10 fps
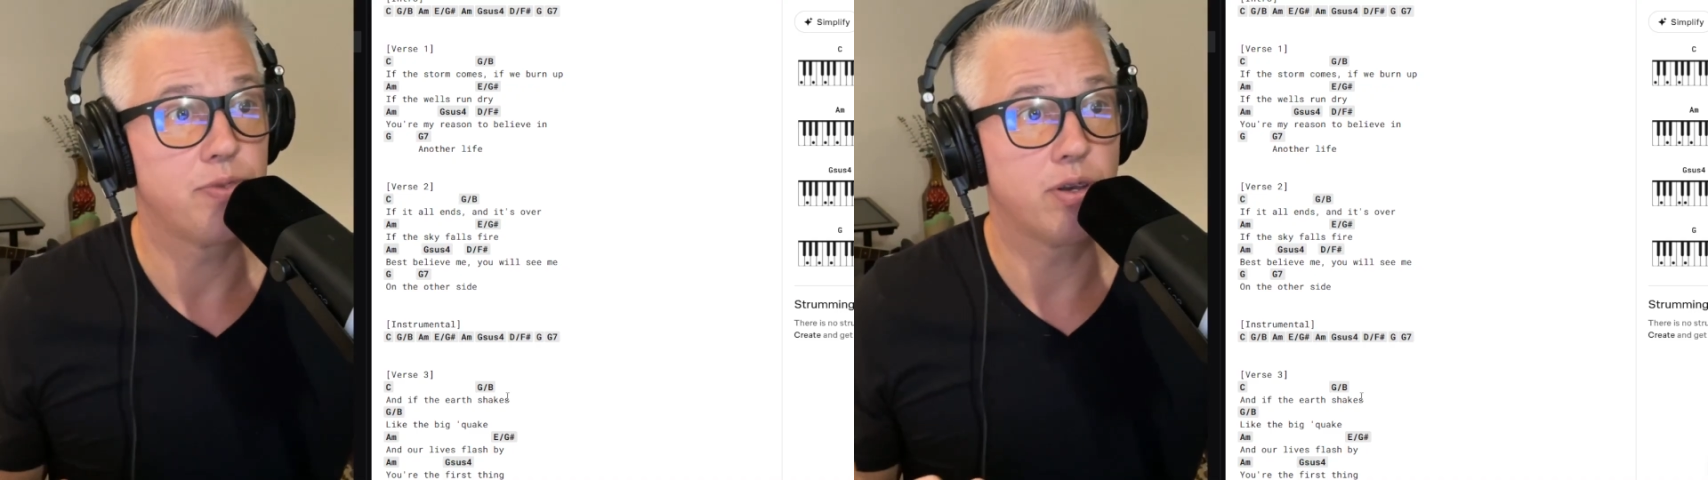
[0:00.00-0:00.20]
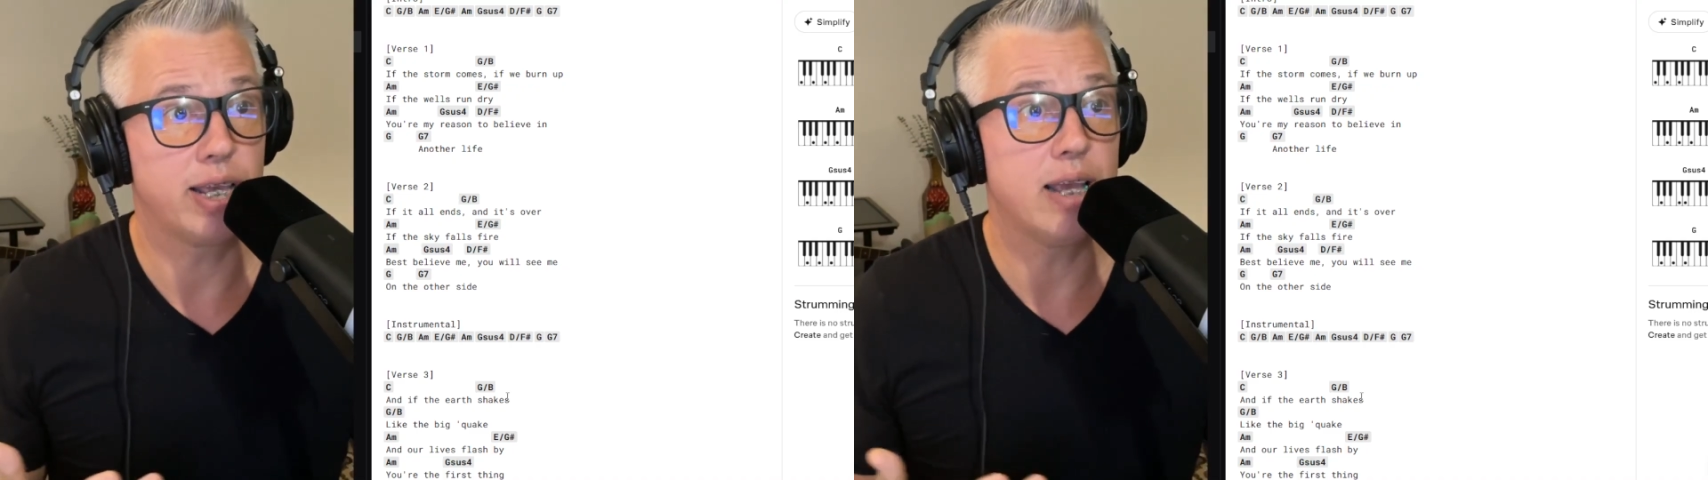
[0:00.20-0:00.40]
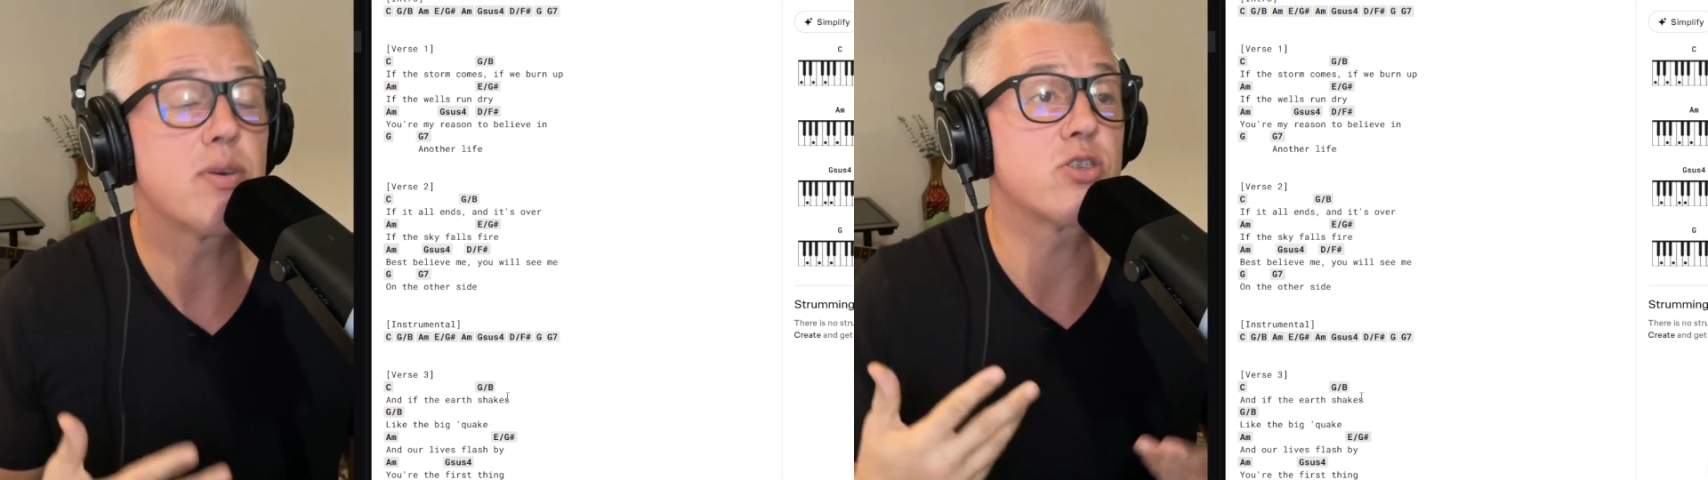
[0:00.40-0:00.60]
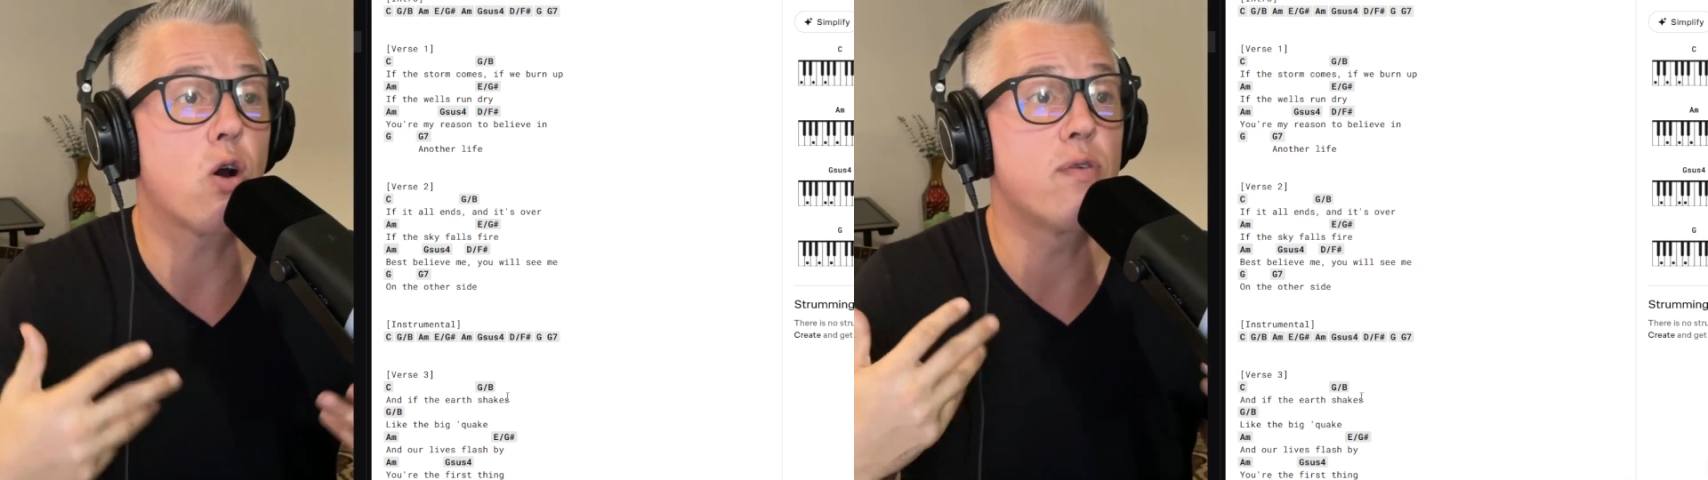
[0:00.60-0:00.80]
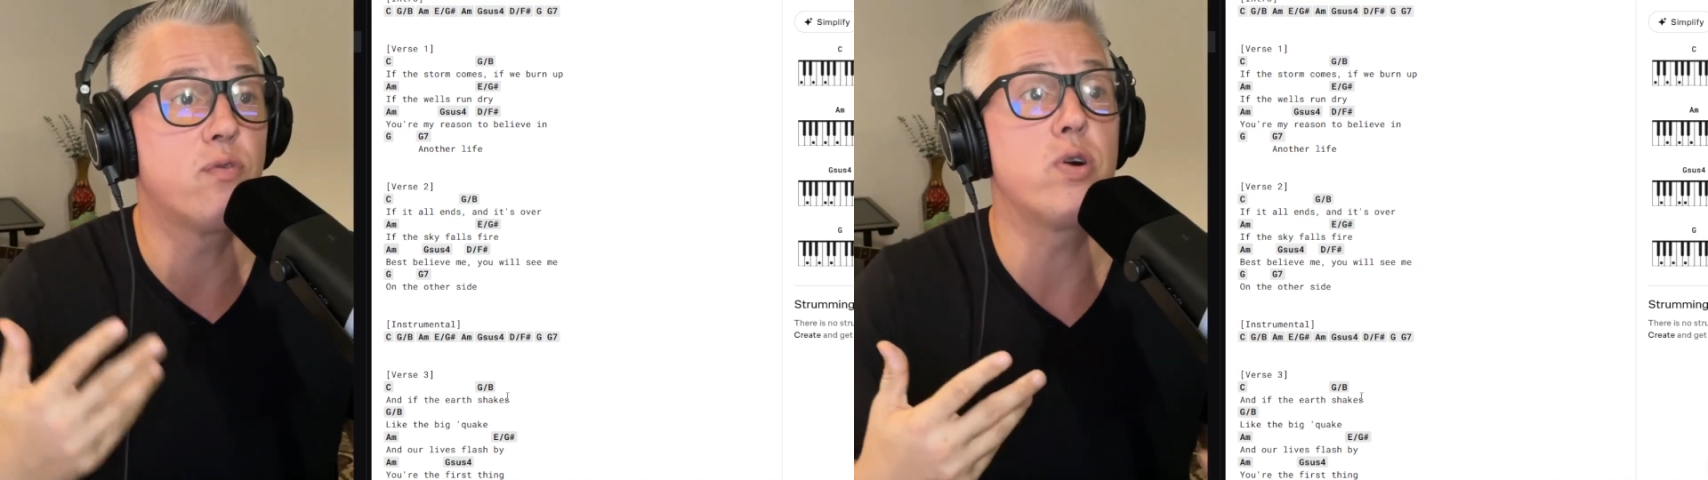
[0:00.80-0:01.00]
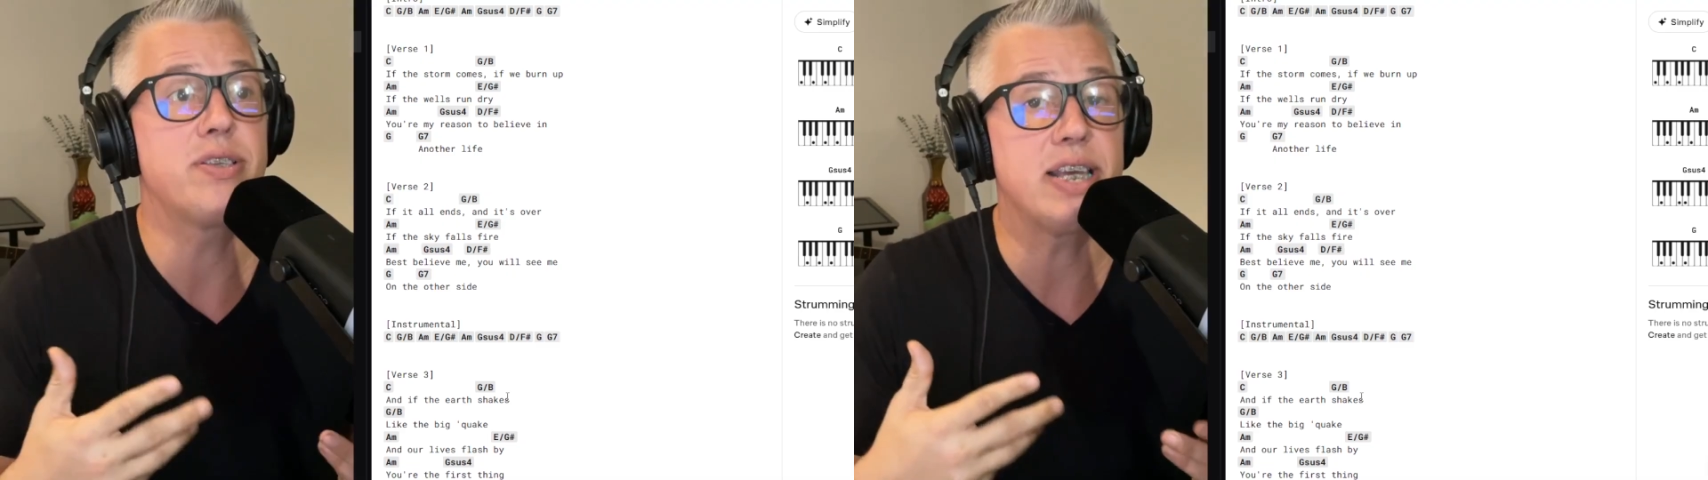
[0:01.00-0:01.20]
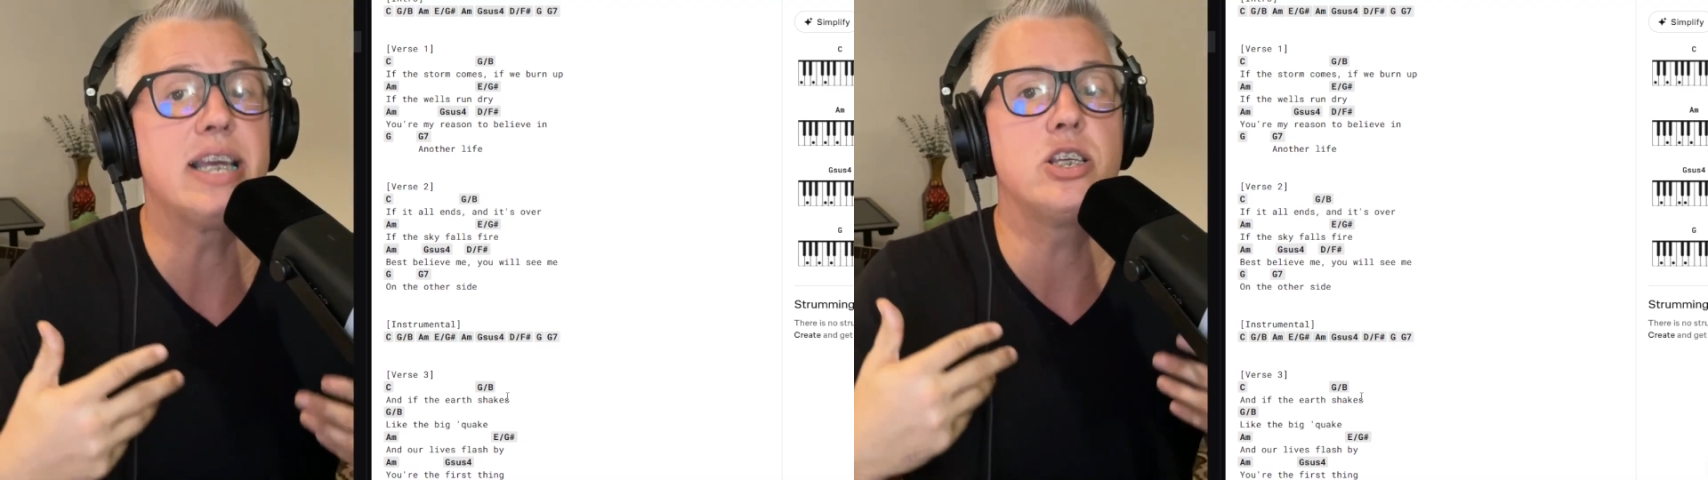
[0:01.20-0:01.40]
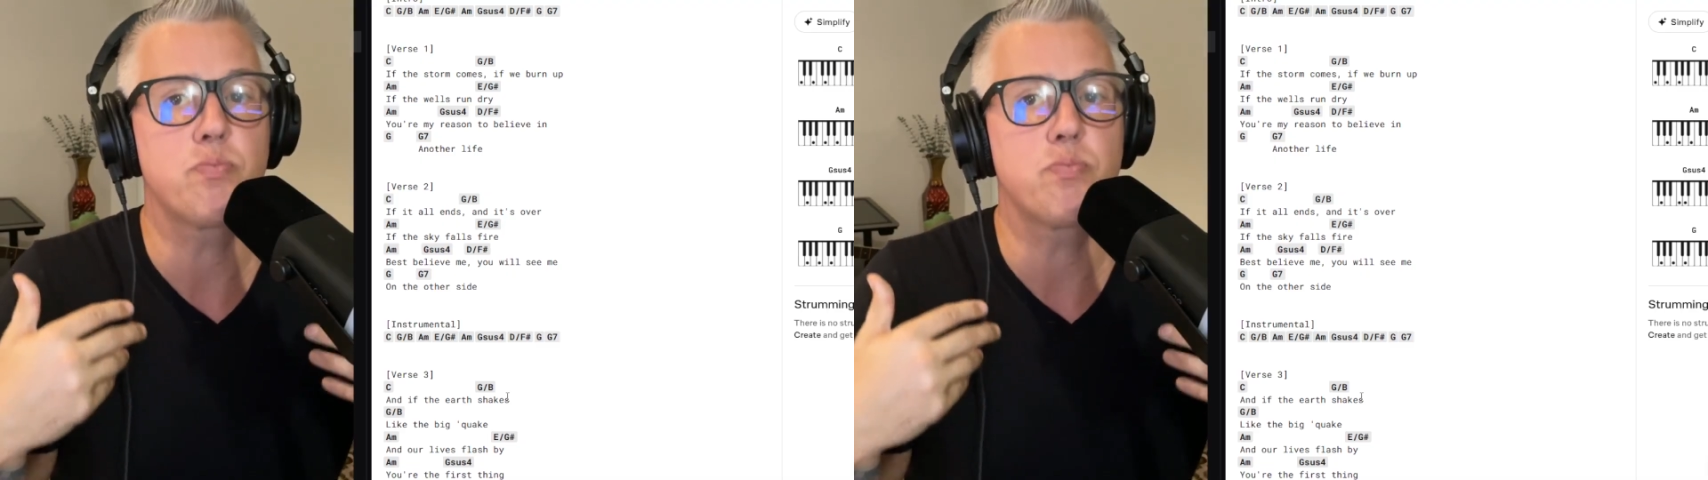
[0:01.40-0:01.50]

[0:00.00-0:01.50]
Okay, because our voice is